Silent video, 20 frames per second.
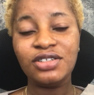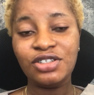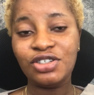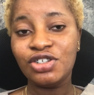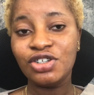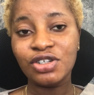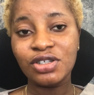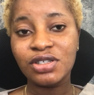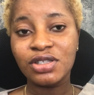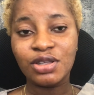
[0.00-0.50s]

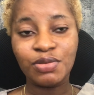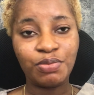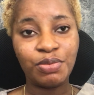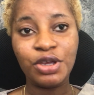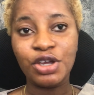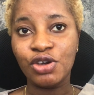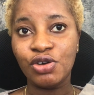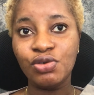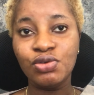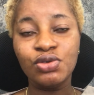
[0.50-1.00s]
just
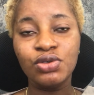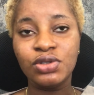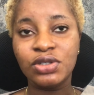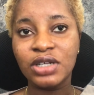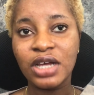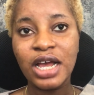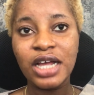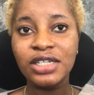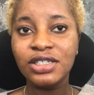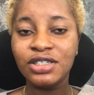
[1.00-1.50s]
be good
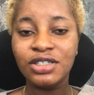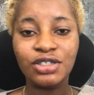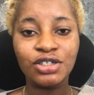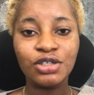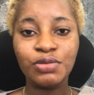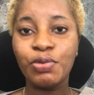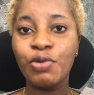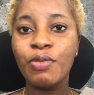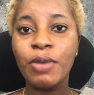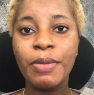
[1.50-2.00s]
and
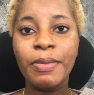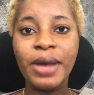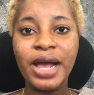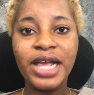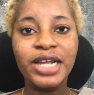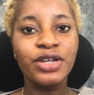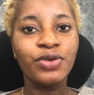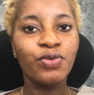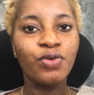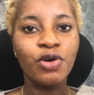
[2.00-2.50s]
just put my
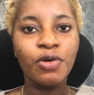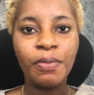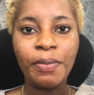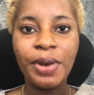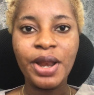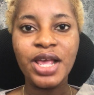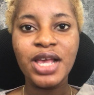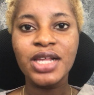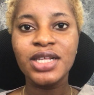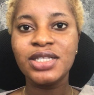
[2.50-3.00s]
mind in one
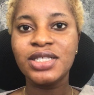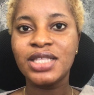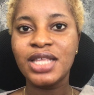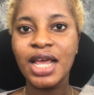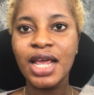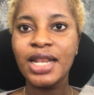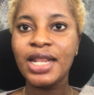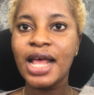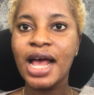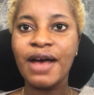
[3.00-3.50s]
place.
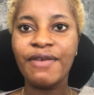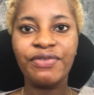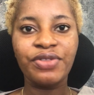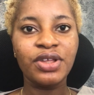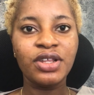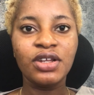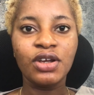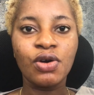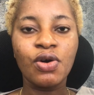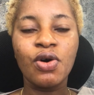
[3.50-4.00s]
Then
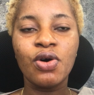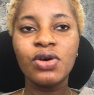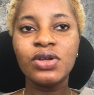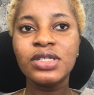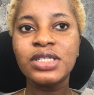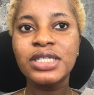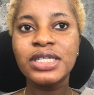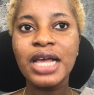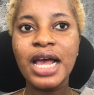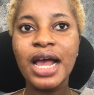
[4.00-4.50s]
after the
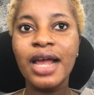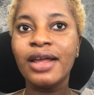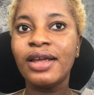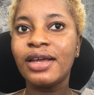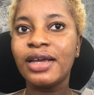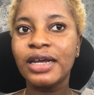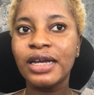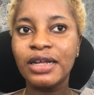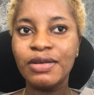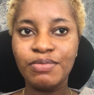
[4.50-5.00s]
course, I
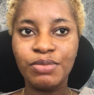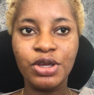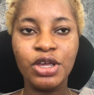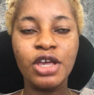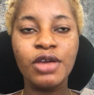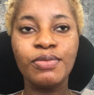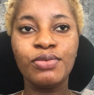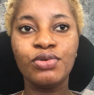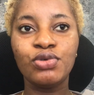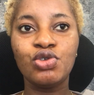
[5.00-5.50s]
can be
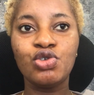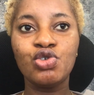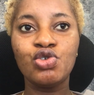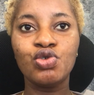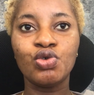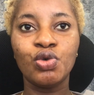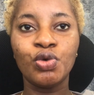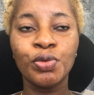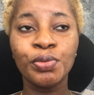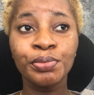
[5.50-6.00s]
able
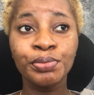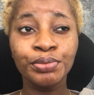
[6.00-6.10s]
to